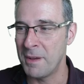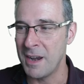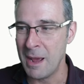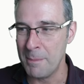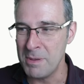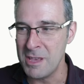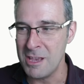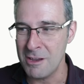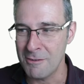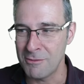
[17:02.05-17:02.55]
up
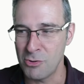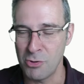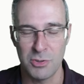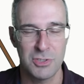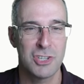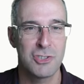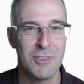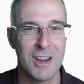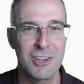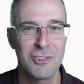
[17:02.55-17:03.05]
here, of course, the
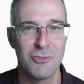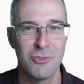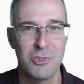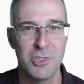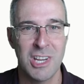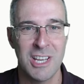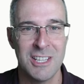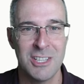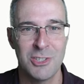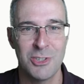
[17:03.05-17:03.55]
structural
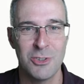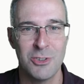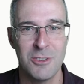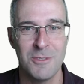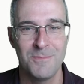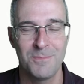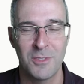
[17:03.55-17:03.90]
genes do.